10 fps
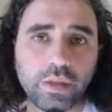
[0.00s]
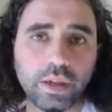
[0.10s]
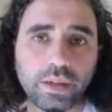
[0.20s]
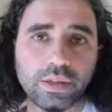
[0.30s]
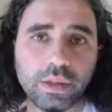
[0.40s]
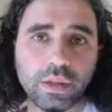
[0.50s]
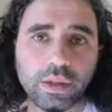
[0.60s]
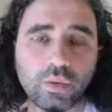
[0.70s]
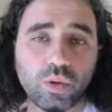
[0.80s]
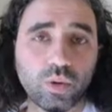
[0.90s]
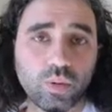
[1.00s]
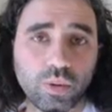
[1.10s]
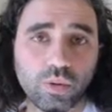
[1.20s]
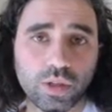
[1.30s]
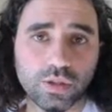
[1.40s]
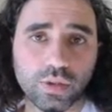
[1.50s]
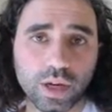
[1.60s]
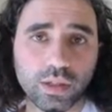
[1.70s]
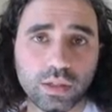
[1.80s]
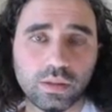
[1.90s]
that we will be
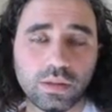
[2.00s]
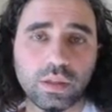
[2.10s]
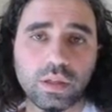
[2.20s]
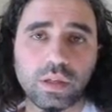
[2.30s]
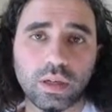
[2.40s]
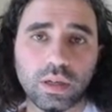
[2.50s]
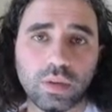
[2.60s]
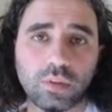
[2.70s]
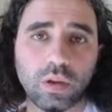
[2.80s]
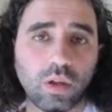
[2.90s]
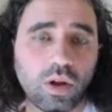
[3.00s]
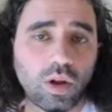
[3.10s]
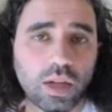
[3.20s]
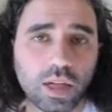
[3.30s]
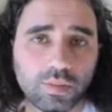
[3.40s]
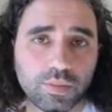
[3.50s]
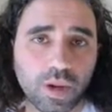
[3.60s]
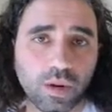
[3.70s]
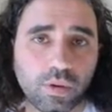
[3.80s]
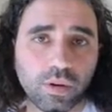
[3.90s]
resurrected. Allah has
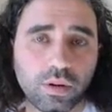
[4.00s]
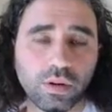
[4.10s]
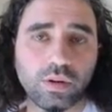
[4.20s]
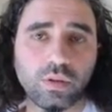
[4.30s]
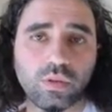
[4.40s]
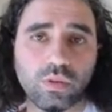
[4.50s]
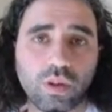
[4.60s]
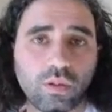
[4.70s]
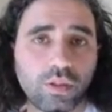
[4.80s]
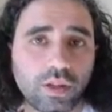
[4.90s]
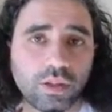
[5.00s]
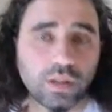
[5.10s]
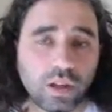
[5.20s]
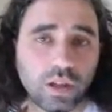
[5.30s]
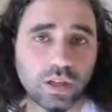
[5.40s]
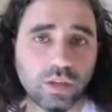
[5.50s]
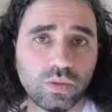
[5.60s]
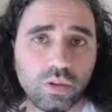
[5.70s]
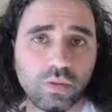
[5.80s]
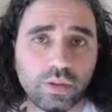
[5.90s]
power over all things, and Allah can do
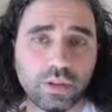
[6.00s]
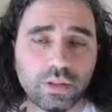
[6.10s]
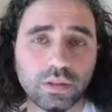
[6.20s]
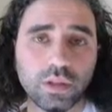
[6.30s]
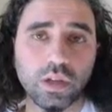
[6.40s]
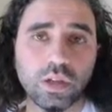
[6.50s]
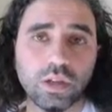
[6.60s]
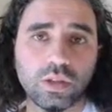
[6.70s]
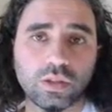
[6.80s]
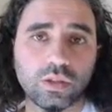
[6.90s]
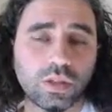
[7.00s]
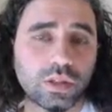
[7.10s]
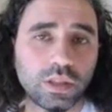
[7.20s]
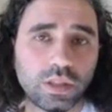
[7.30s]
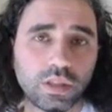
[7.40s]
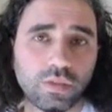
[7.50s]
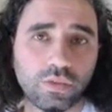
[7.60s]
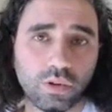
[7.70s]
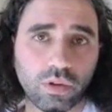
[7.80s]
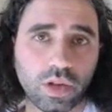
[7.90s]
all things. So this is easy
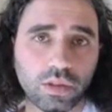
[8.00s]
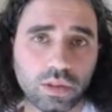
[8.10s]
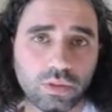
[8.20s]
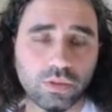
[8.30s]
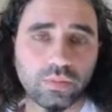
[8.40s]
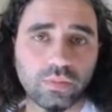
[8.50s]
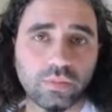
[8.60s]
for Allah to do.